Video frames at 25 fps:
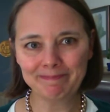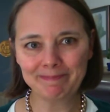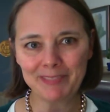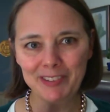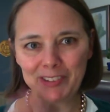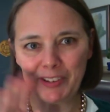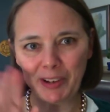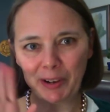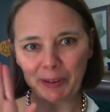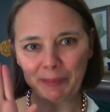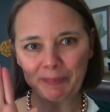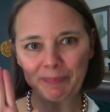
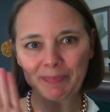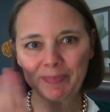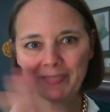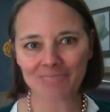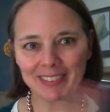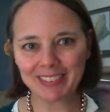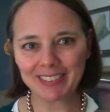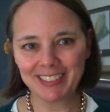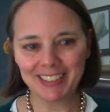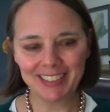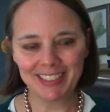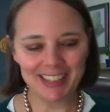So
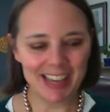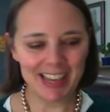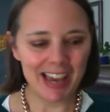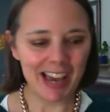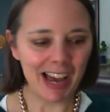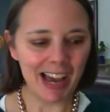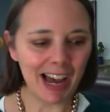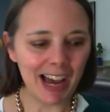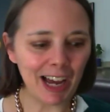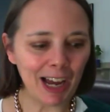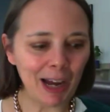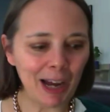
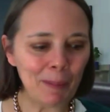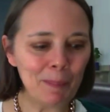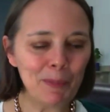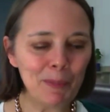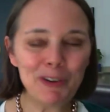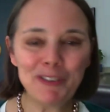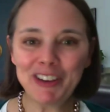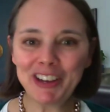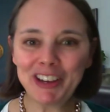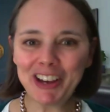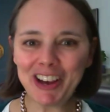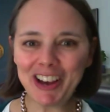
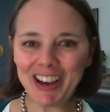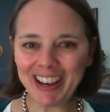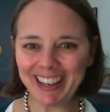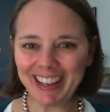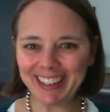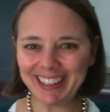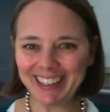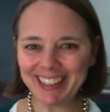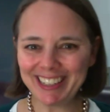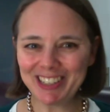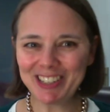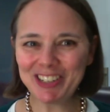moving
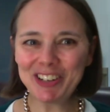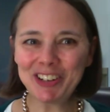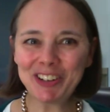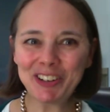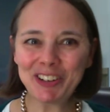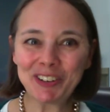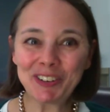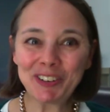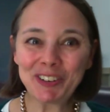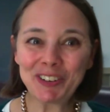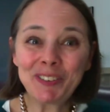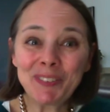on
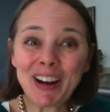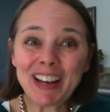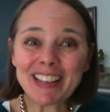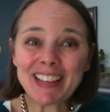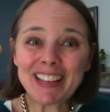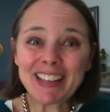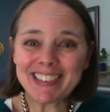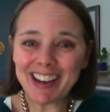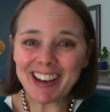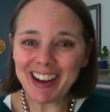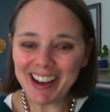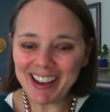to
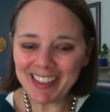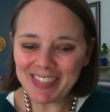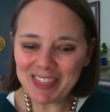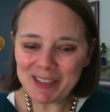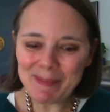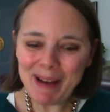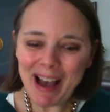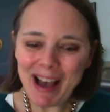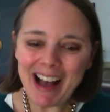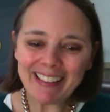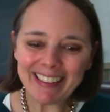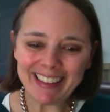what's on the
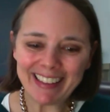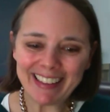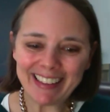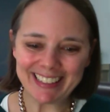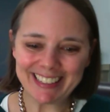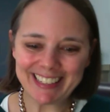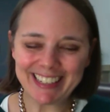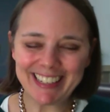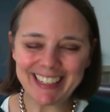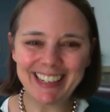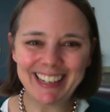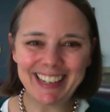
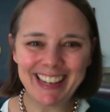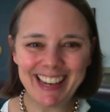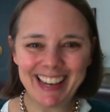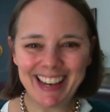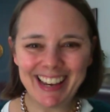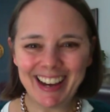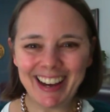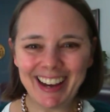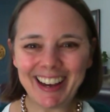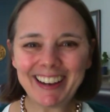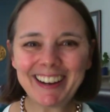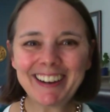ballot.
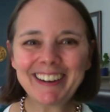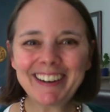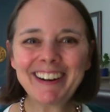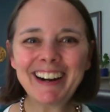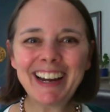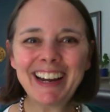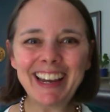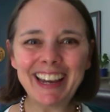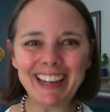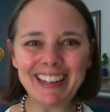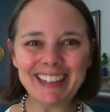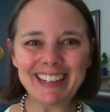All
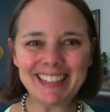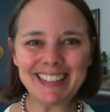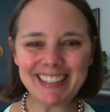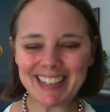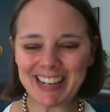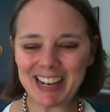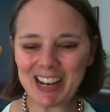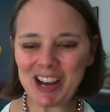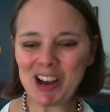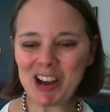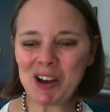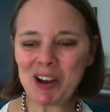right.
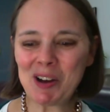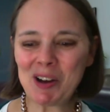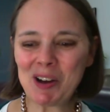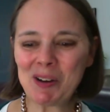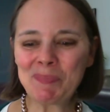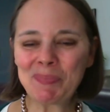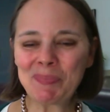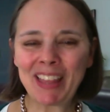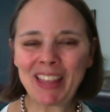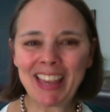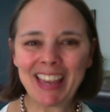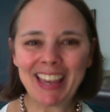
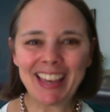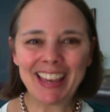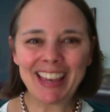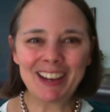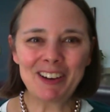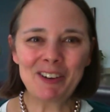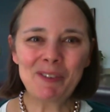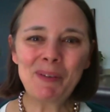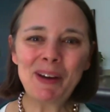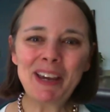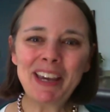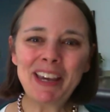
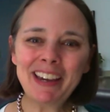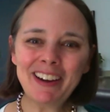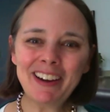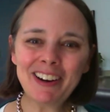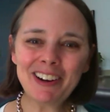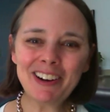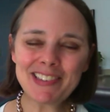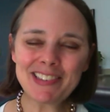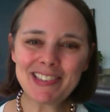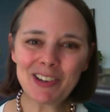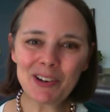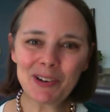We
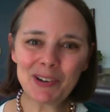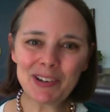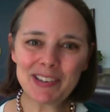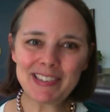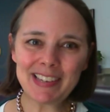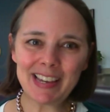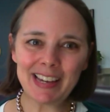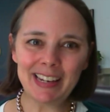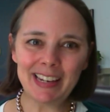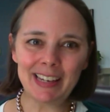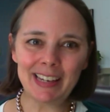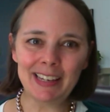are so
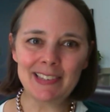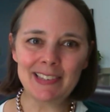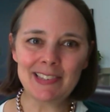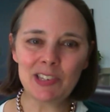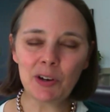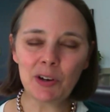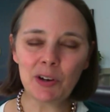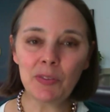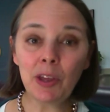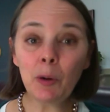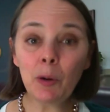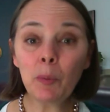excited.
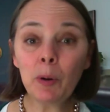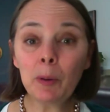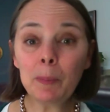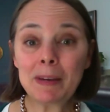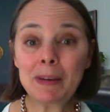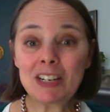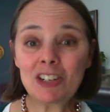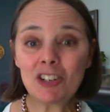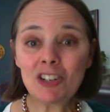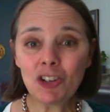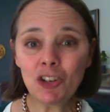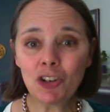So there will
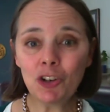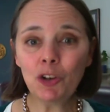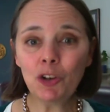be